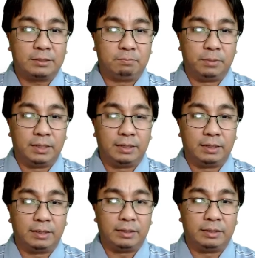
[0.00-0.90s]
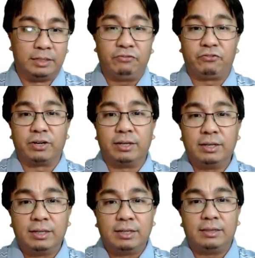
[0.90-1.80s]
be
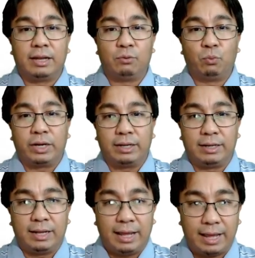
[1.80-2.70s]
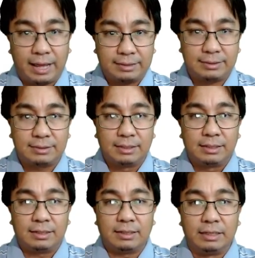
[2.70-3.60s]
different than what it has
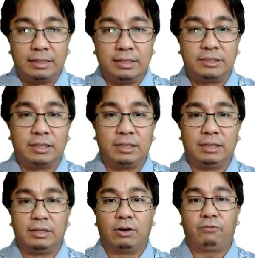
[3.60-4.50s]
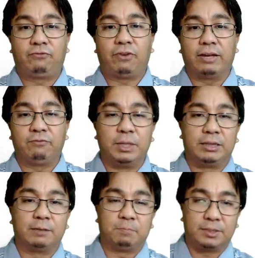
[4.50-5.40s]
initially of 5
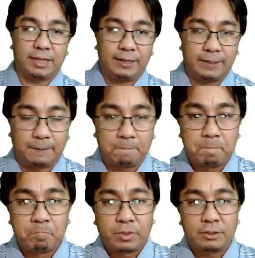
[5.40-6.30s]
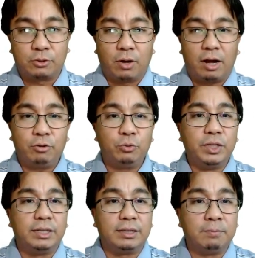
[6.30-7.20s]
meter per second. So how do we
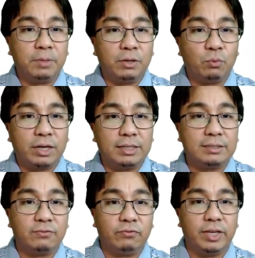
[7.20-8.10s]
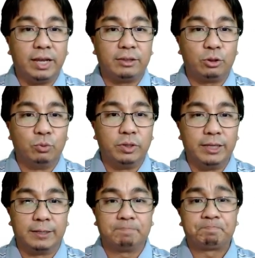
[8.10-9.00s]
determine what is VA2
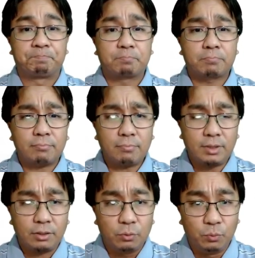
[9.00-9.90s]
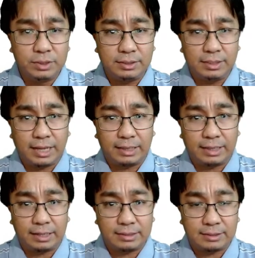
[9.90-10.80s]
here? We see that
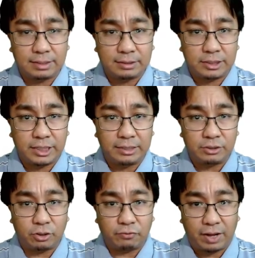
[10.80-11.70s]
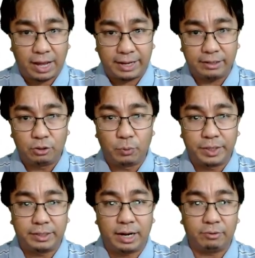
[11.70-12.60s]
there is a change of height
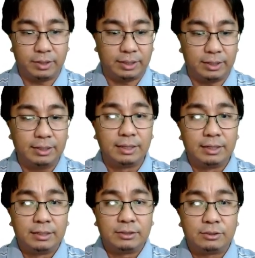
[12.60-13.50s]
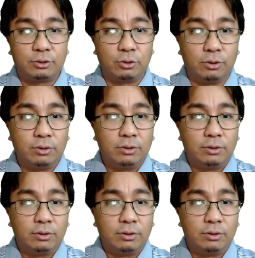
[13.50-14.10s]
going down here. So